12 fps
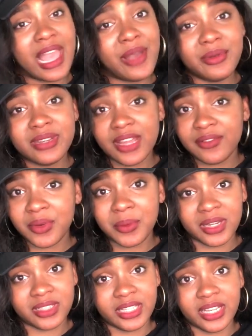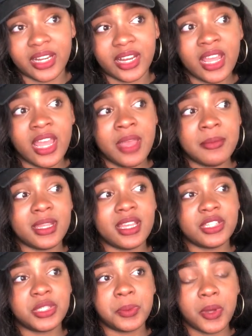I will never work there,
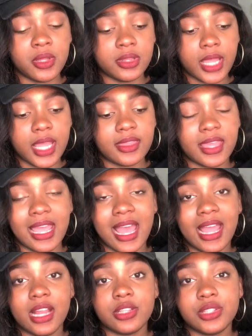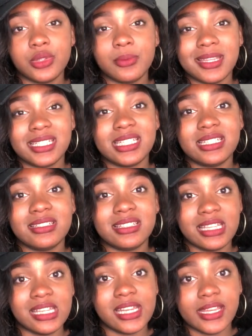because Chipotle, they hired too many
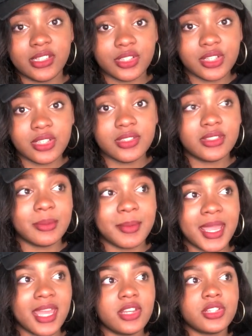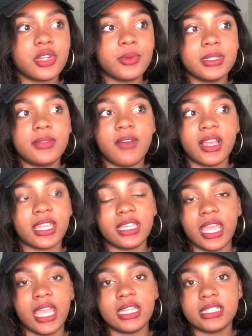teenagers. The manager was fucking
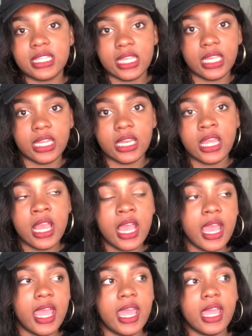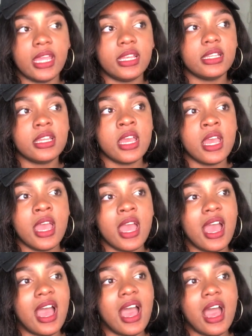18, and
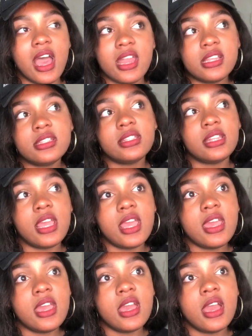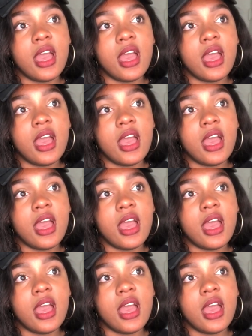honestly,